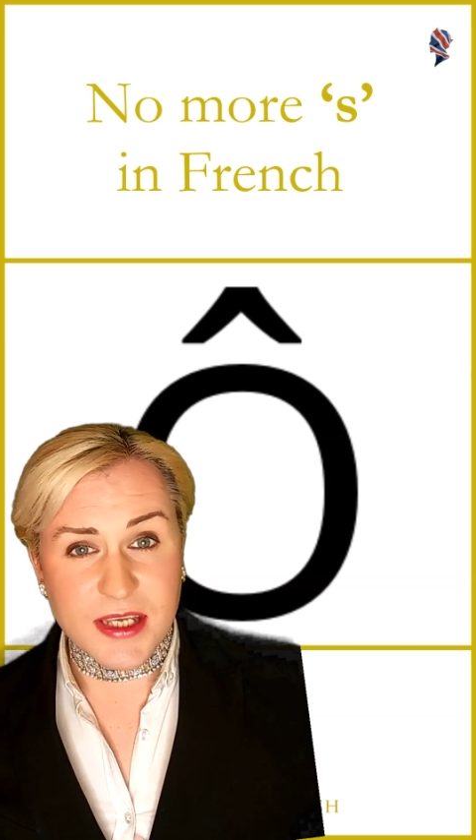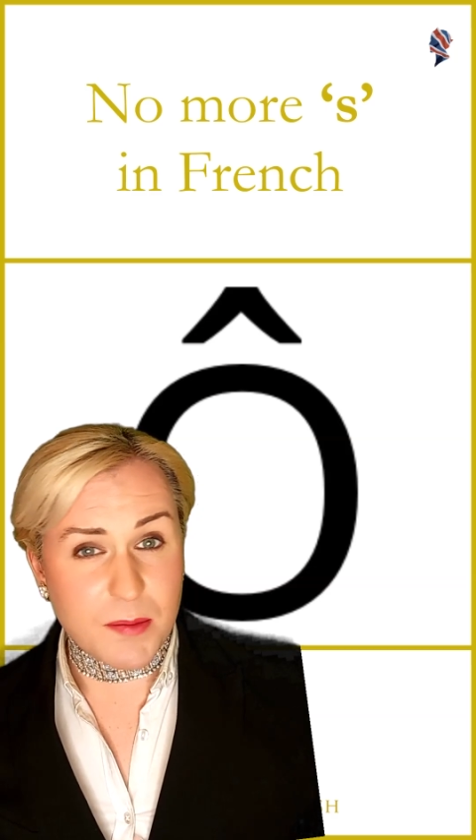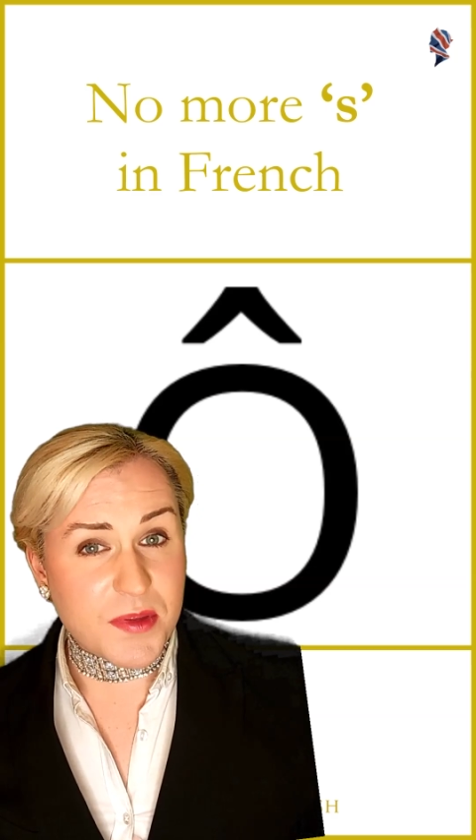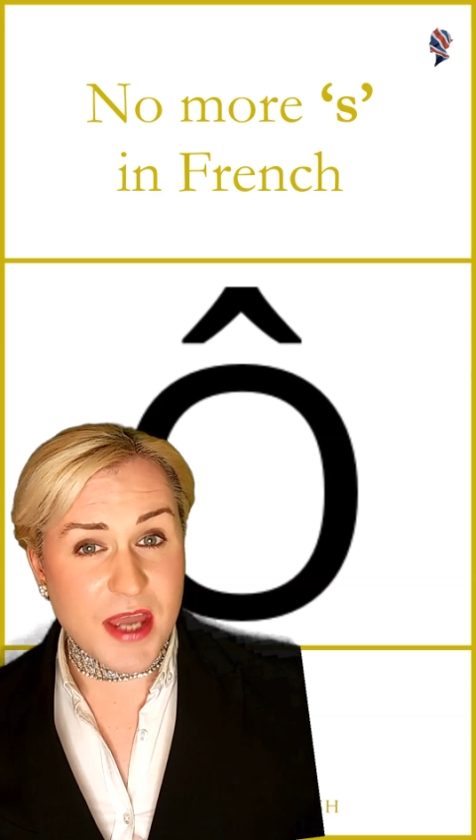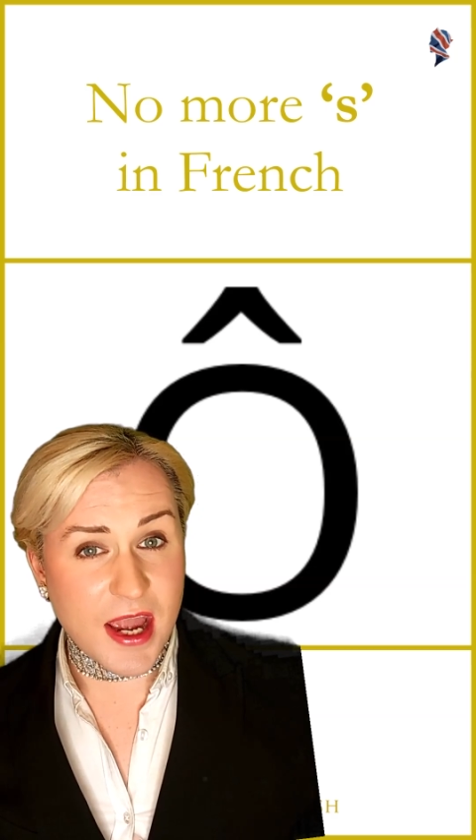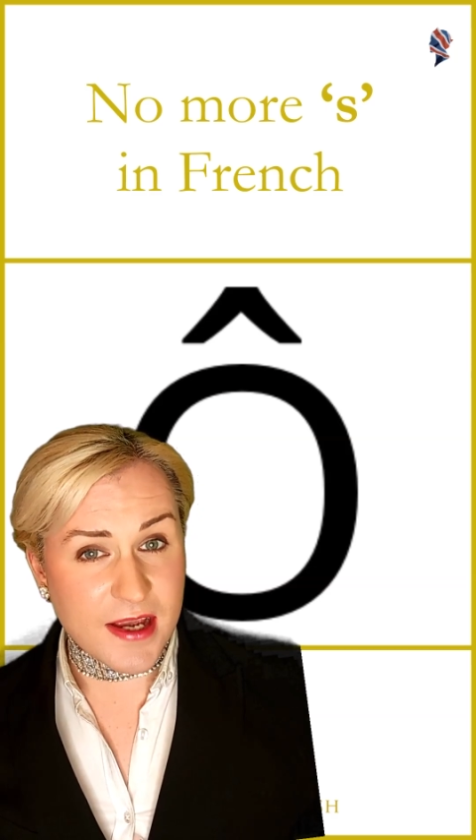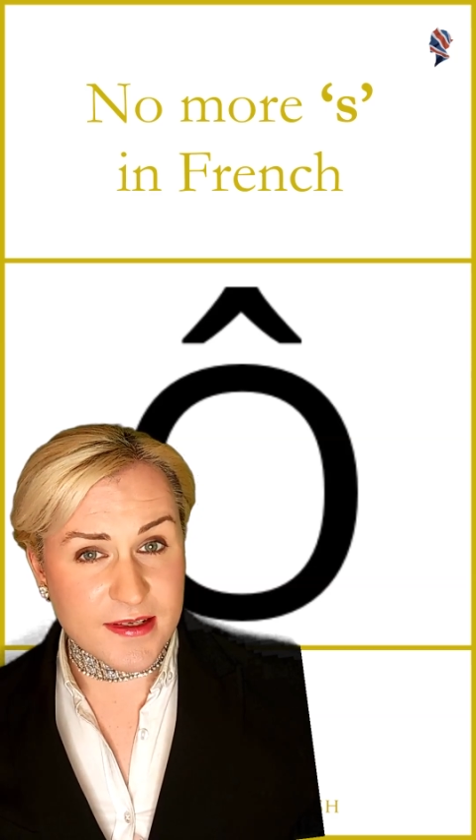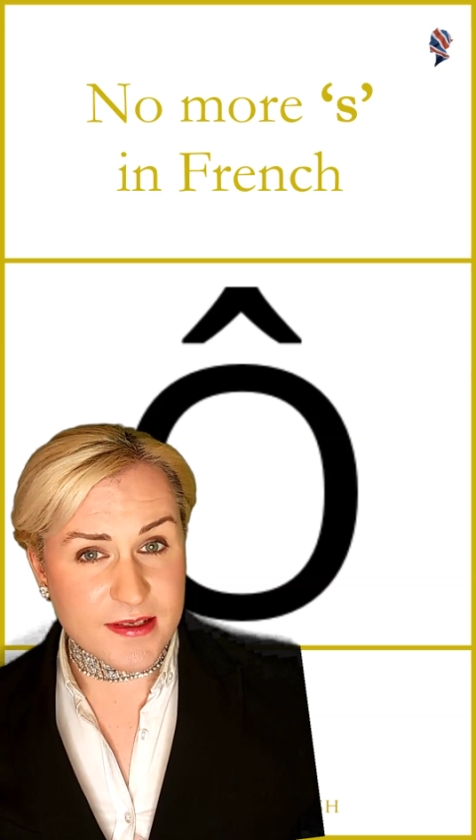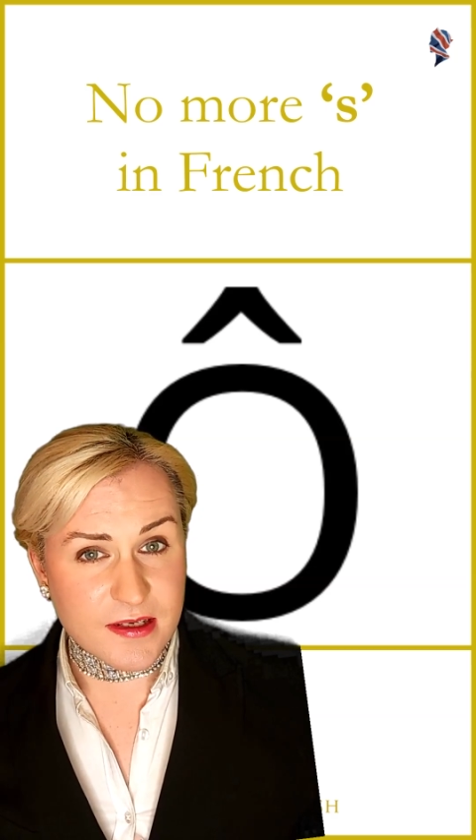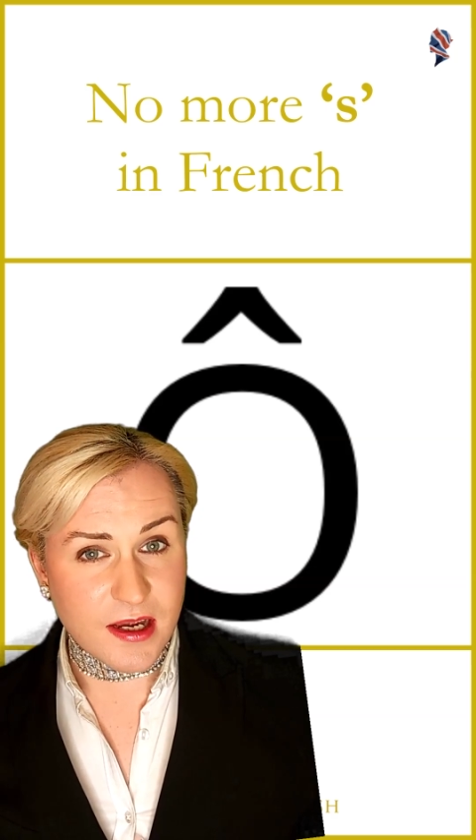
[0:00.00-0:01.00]
the S
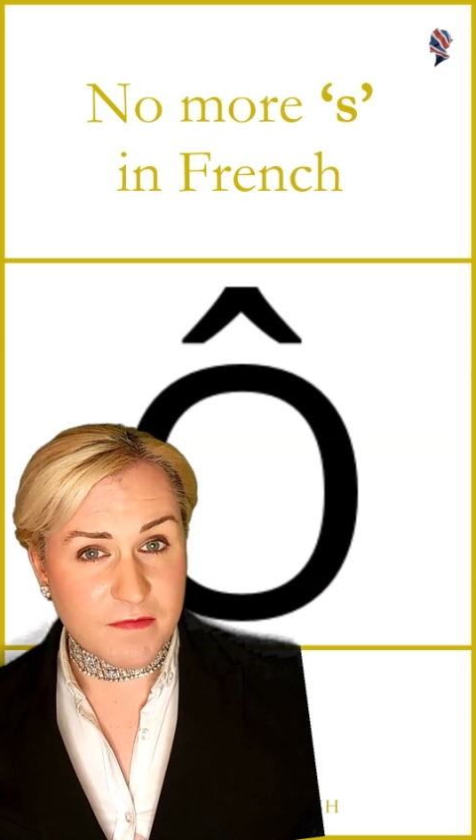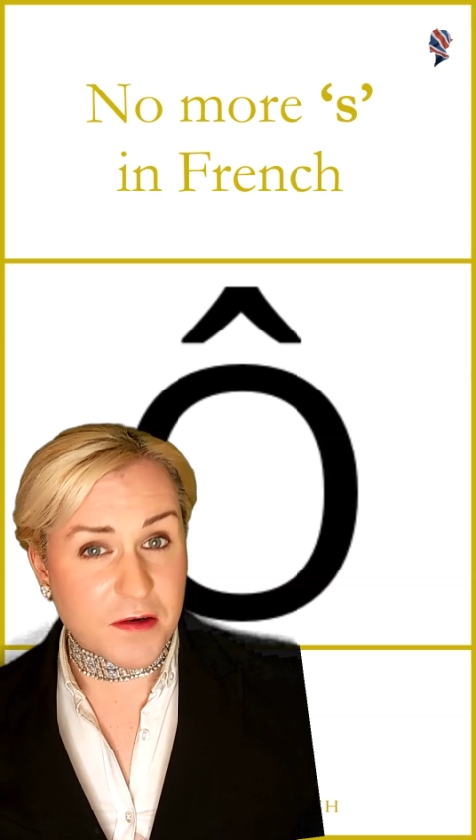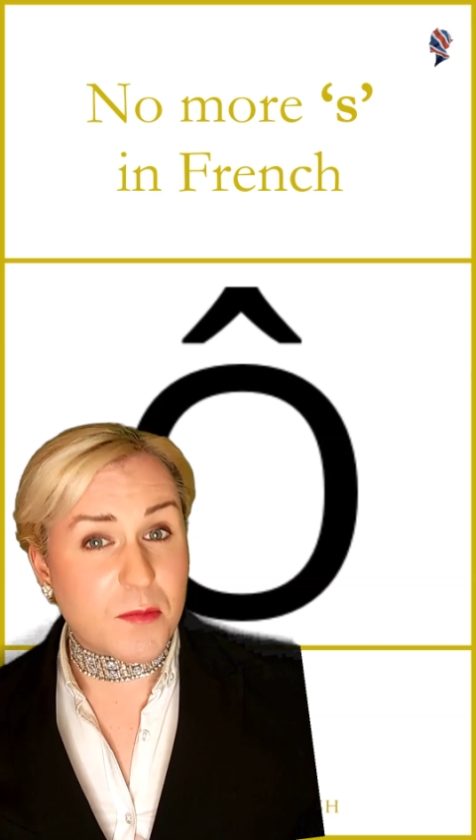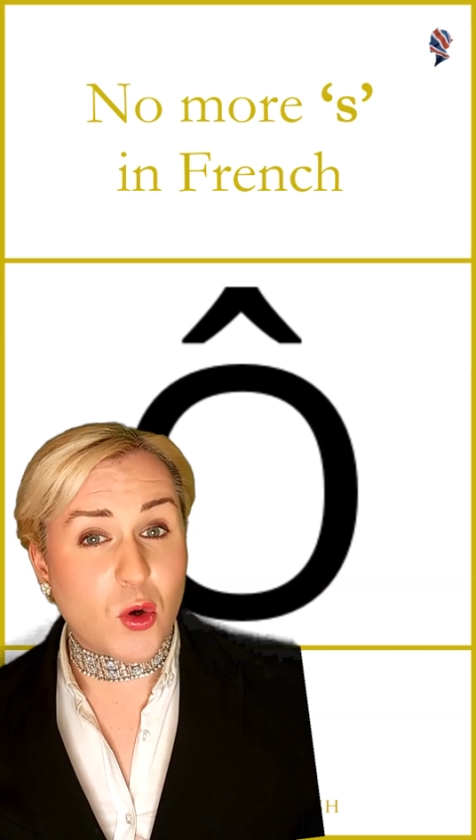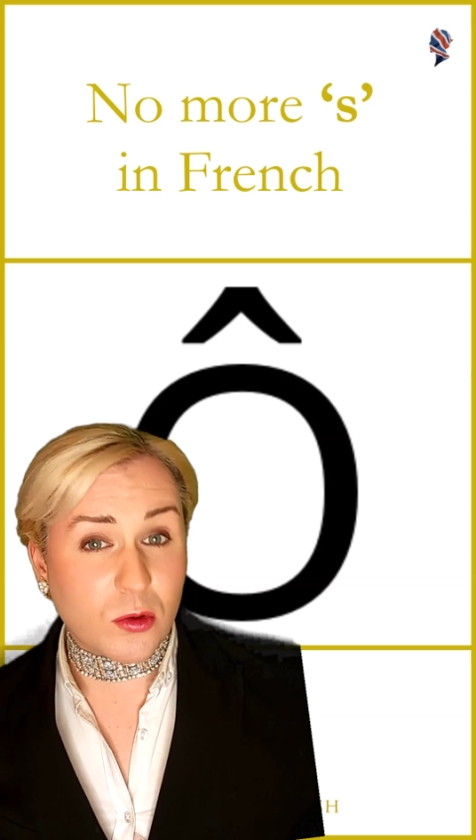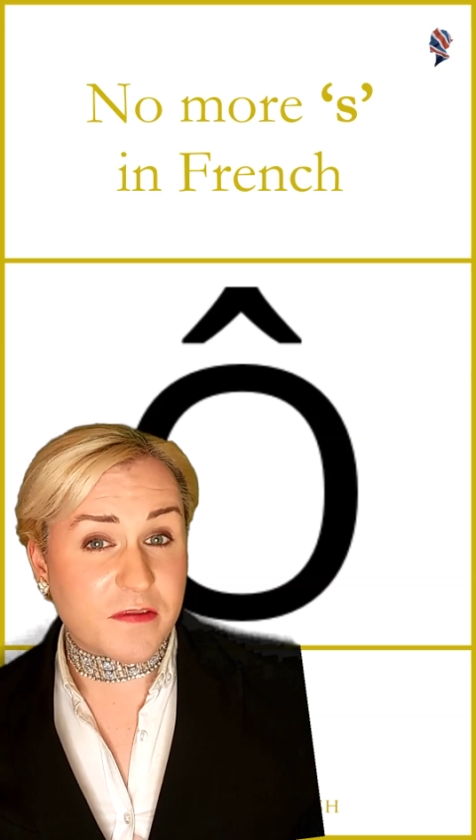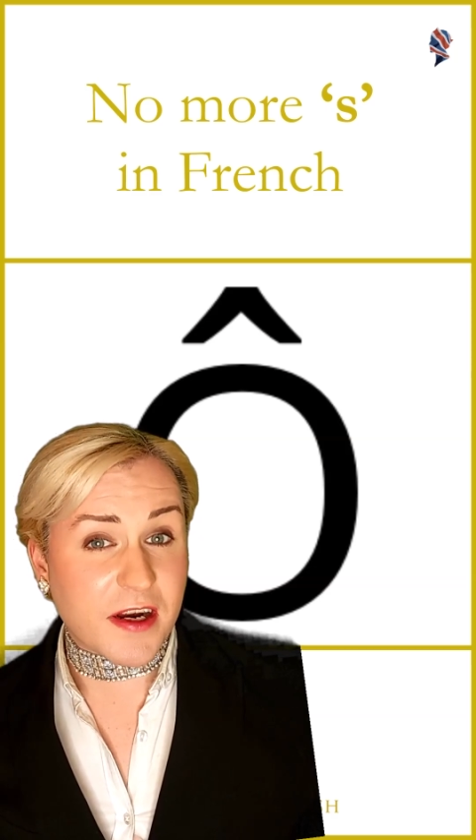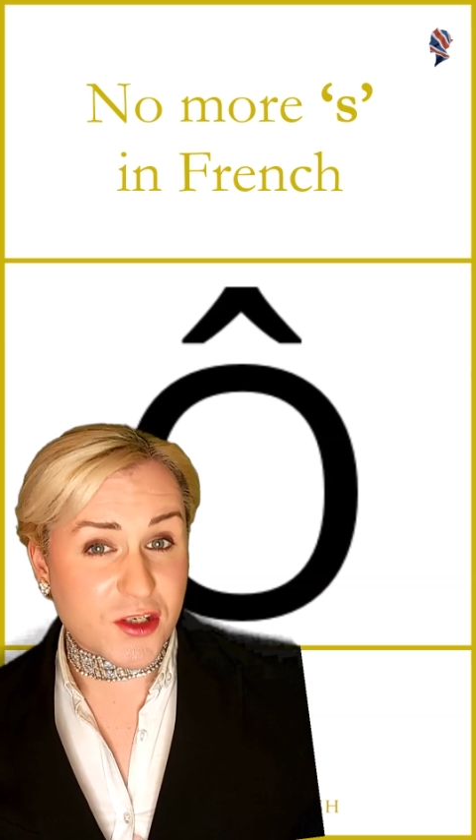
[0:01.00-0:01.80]
from Old French.